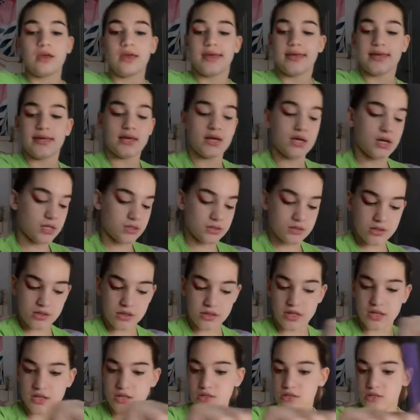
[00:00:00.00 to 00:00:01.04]
and
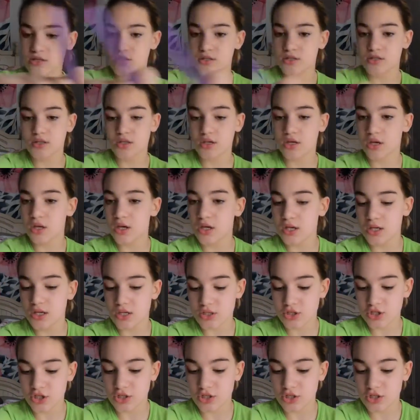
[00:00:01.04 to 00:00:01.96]
this is